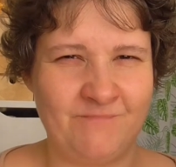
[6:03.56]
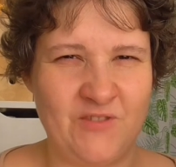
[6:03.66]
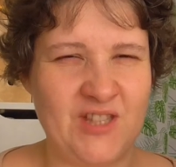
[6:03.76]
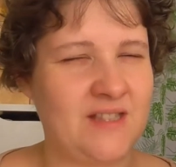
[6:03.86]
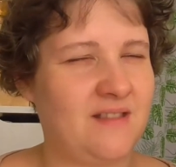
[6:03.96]

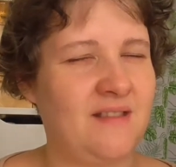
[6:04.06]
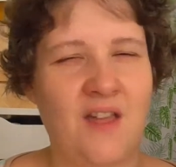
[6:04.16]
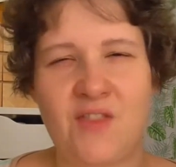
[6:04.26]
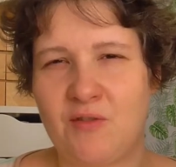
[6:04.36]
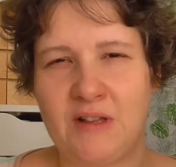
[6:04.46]
just
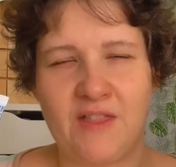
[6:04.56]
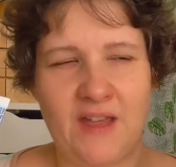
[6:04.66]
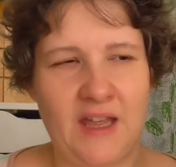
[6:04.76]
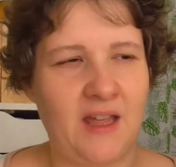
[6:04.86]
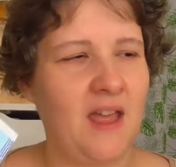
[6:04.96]
not the real
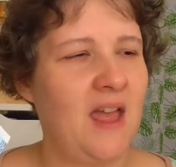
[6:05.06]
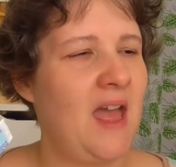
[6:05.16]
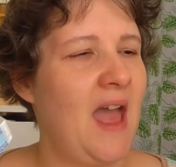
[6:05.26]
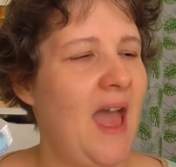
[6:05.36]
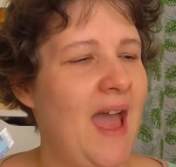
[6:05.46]
thing.
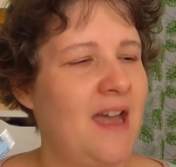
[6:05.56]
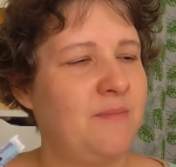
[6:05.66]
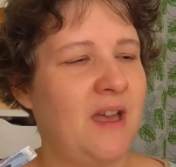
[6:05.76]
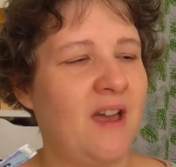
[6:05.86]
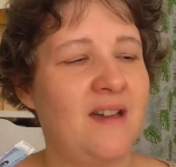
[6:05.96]
And
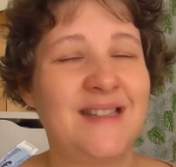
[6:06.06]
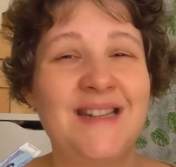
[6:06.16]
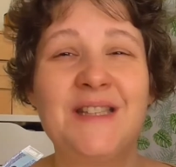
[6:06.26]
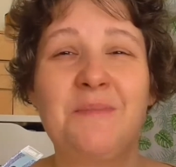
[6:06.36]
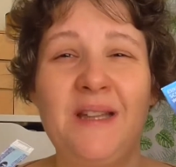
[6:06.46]
because it
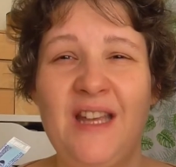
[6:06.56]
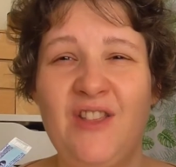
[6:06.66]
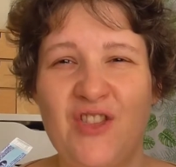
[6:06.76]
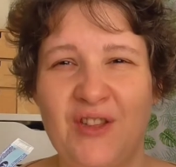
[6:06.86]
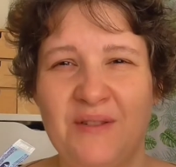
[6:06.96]
is
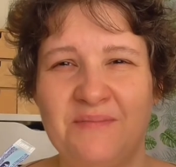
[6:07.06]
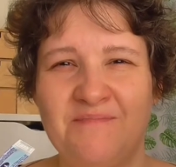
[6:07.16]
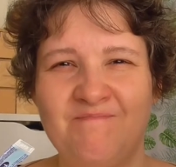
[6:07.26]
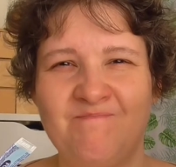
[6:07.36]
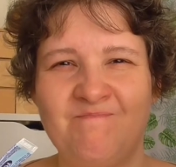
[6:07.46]
bleach,
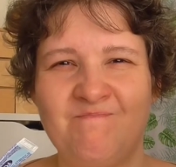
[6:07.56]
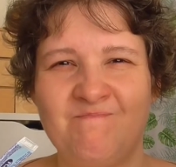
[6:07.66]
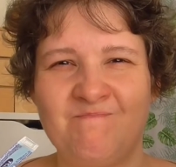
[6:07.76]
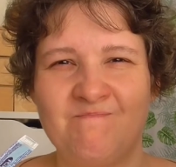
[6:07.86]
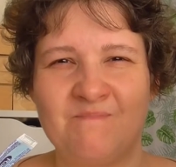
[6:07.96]

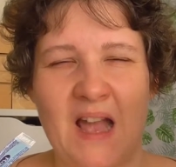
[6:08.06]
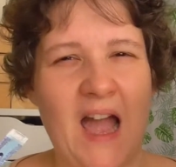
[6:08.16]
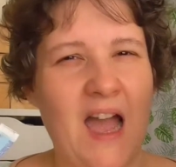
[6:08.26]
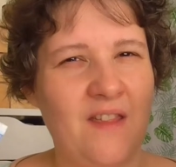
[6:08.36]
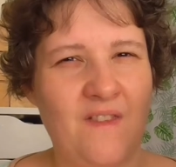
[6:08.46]

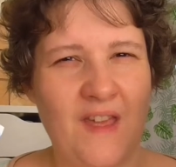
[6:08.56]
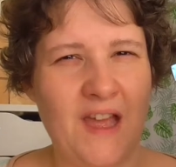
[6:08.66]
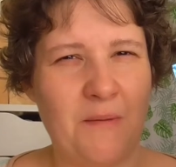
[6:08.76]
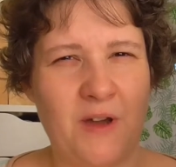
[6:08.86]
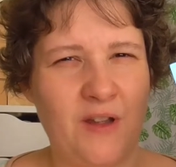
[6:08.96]
I don't
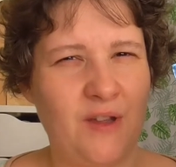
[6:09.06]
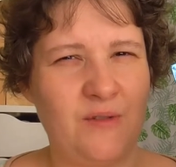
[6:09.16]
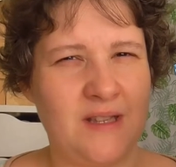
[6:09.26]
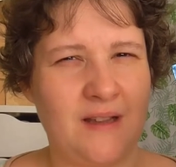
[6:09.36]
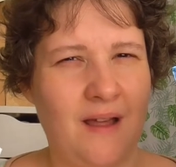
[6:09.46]
think I'm gonna
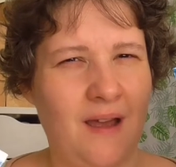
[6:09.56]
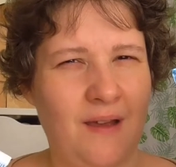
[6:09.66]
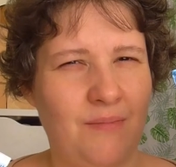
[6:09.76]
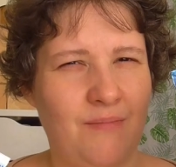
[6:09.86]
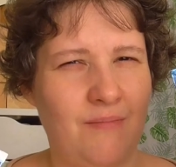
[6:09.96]
use it
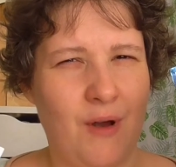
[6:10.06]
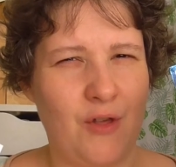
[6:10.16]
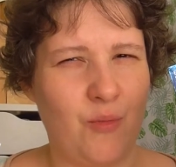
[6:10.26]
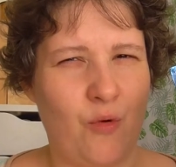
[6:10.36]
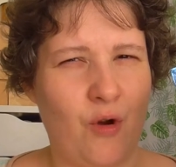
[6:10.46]
like
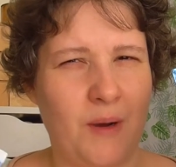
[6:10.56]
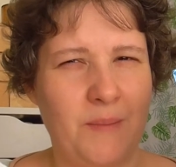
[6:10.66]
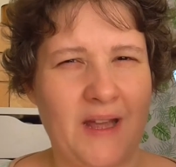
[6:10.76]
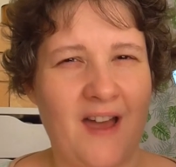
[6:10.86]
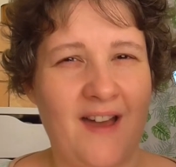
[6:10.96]
much more
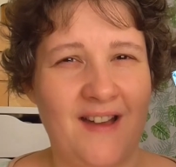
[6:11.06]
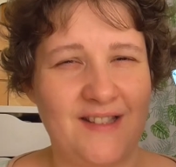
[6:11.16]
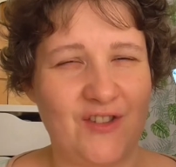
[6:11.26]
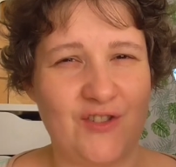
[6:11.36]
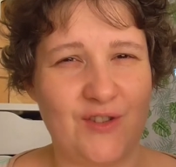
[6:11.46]

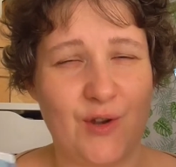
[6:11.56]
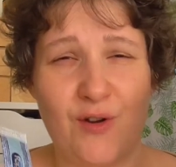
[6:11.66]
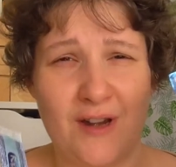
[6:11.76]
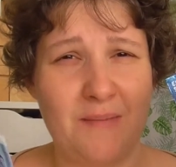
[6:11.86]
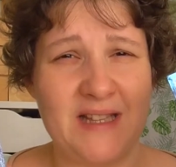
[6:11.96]
because it's just
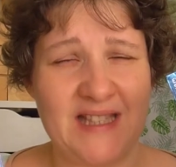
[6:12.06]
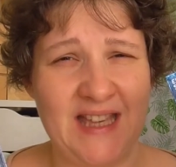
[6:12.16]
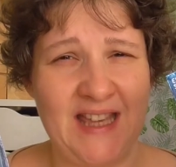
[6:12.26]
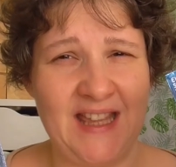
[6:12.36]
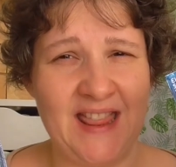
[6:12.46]
hurting my
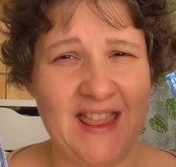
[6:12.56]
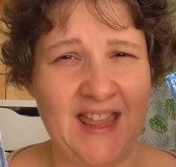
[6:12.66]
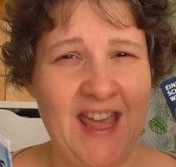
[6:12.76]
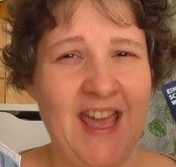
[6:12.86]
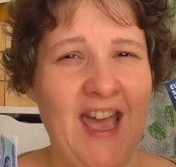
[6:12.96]
teeth
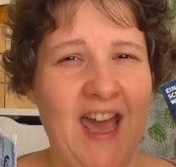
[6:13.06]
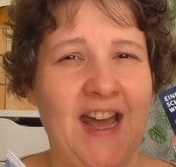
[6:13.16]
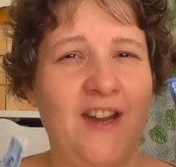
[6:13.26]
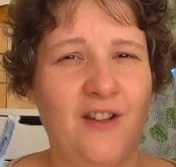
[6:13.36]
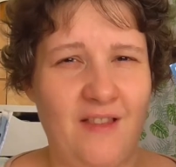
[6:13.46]
and
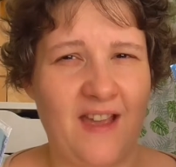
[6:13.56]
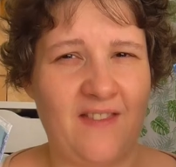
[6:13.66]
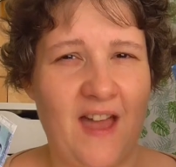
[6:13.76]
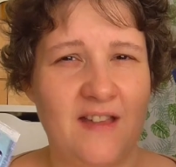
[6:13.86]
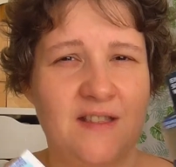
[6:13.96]
I don't like
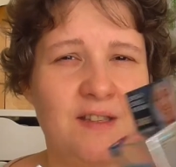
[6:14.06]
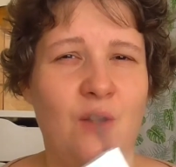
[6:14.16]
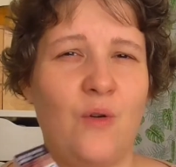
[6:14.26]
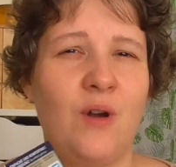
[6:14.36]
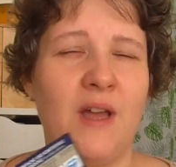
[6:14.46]
that.
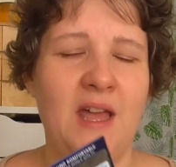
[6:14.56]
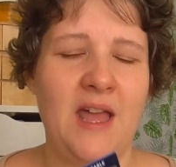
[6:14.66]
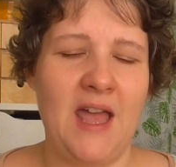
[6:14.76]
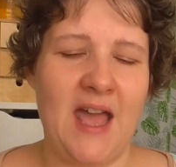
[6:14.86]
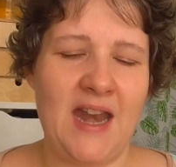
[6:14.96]
So,
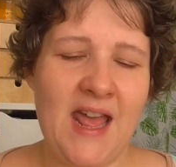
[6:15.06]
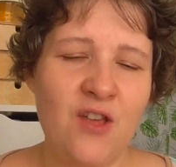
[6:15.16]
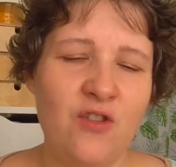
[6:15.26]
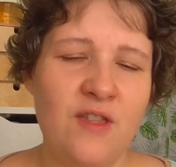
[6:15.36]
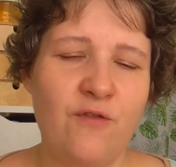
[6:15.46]
and
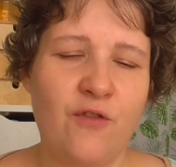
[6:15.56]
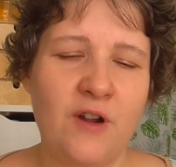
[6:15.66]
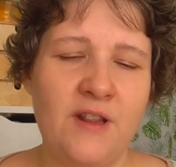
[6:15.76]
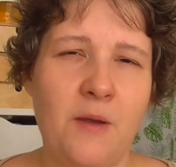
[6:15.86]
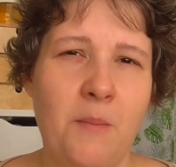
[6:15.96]
actually
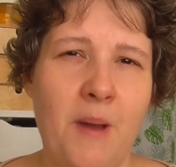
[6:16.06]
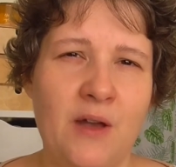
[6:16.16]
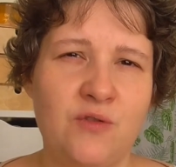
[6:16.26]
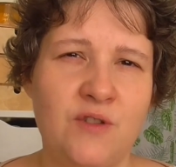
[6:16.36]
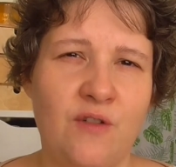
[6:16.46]
for the
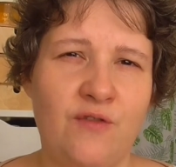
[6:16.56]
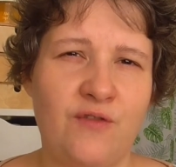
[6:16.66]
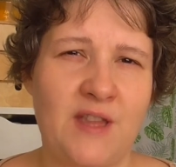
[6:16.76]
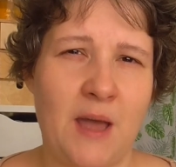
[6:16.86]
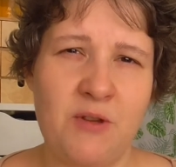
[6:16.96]
amount
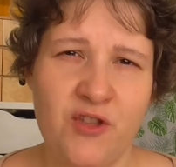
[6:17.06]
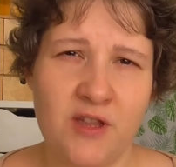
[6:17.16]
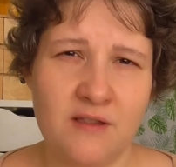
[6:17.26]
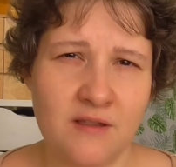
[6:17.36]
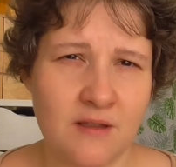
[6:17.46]
of damage
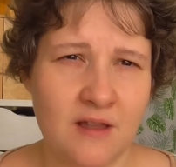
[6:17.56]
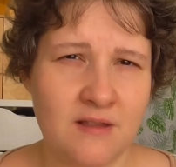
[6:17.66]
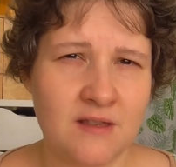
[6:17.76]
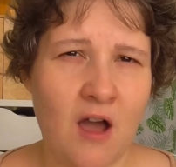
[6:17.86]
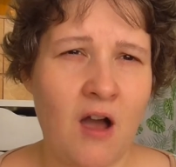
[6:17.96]

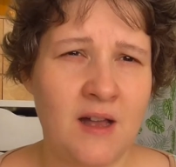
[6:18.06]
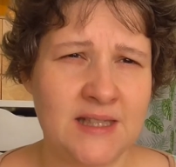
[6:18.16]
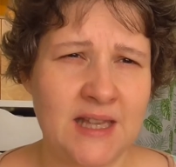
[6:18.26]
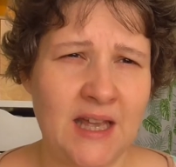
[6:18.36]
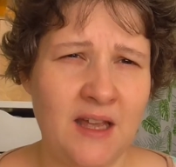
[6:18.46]
it's
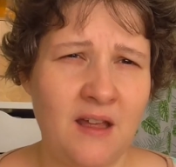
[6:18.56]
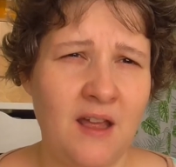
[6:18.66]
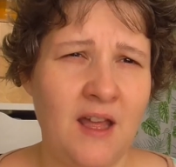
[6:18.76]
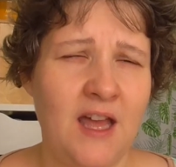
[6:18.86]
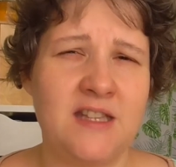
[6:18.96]
causing,
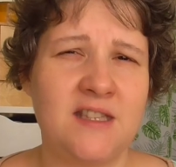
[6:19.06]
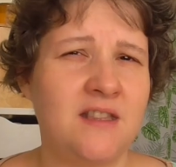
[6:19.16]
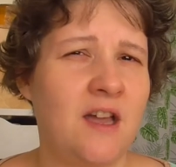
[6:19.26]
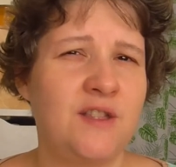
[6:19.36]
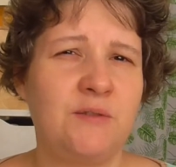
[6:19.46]
it's
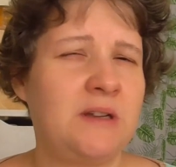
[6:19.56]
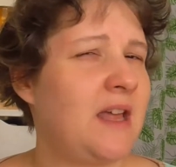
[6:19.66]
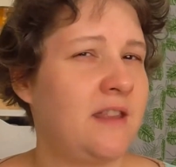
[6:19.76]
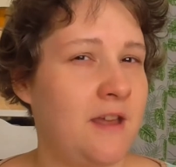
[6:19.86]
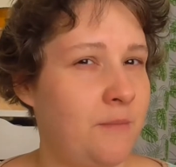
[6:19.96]
not doing
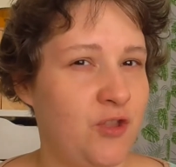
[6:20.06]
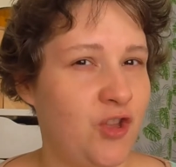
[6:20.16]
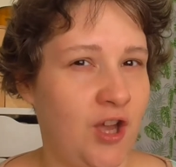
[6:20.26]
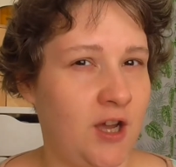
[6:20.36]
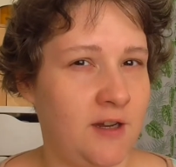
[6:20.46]
like that
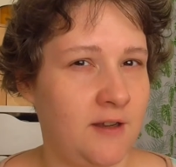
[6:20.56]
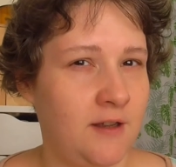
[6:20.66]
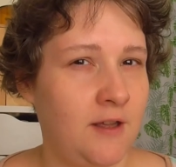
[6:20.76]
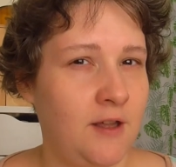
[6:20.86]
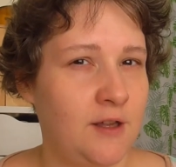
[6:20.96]
much good.
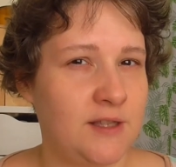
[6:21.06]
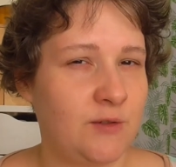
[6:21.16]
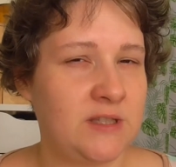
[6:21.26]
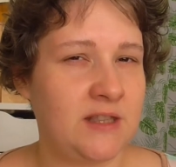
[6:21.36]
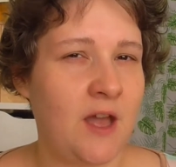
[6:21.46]
So
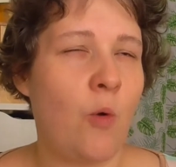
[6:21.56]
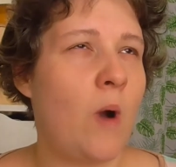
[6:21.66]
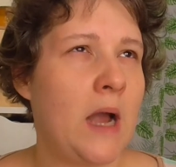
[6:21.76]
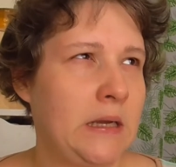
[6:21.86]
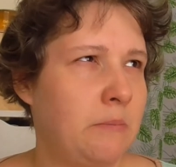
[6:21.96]
it's not
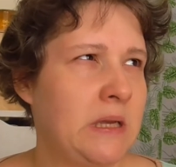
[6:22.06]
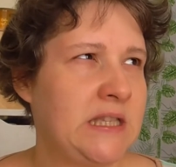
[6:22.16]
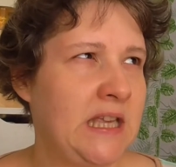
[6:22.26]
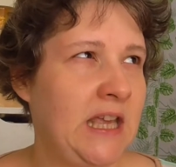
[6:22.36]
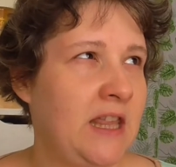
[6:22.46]
whitening my
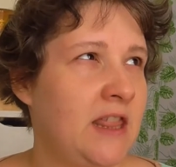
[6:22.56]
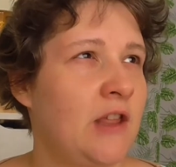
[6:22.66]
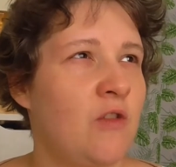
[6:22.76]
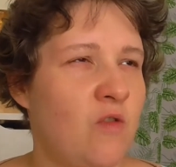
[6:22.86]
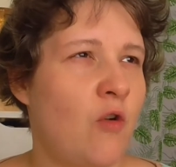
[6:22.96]
teeth
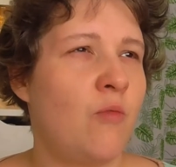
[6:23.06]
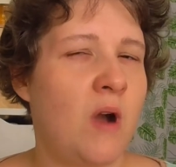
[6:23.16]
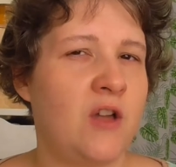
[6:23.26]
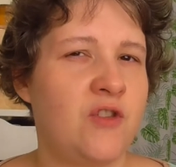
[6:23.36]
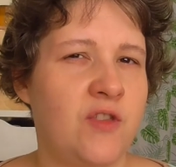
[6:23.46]
so
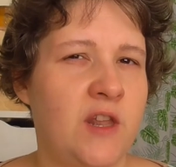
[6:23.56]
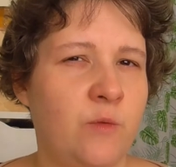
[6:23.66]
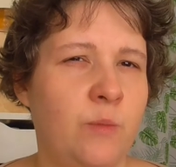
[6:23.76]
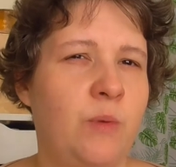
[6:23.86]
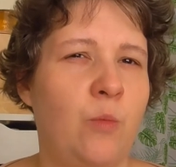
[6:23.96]
much that it
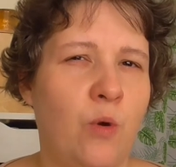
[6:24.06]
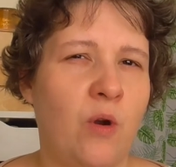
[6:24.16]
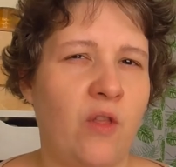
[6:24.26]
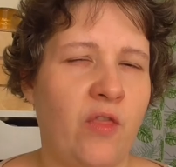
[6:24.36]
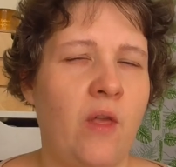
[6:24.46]
would be
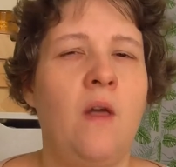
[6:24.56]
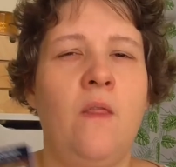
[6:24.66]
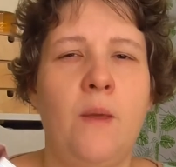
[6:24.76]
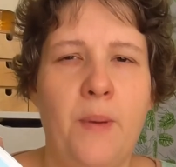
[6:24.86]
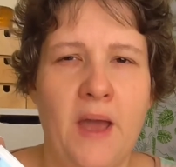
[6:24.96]
worth
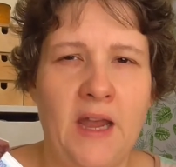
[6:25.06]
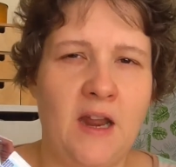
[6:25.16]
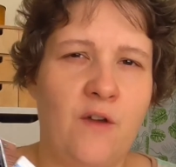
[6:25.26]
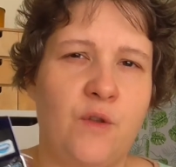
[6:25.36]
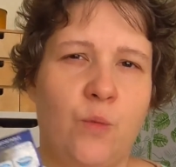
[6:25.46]
the pain
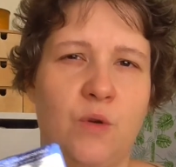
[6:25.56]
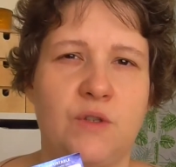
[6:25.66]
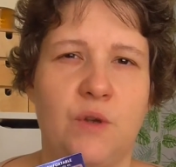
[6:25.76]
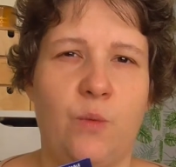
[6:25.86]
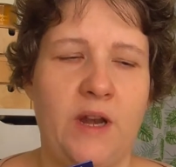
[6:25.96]

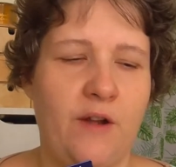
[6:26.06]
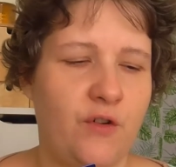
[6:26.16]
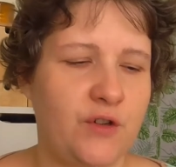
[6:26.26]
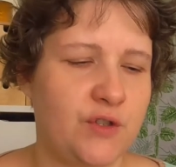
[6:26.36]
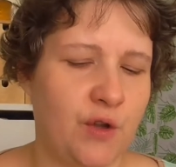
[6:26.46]
afterwards or
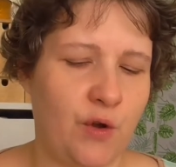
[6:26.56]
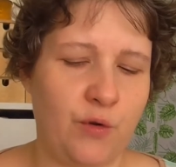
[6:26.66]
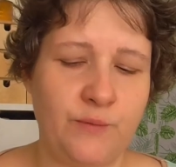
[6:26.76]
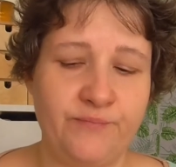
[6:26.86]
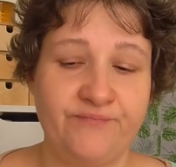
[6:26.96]
whatever.
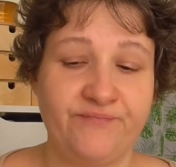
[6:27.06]
So,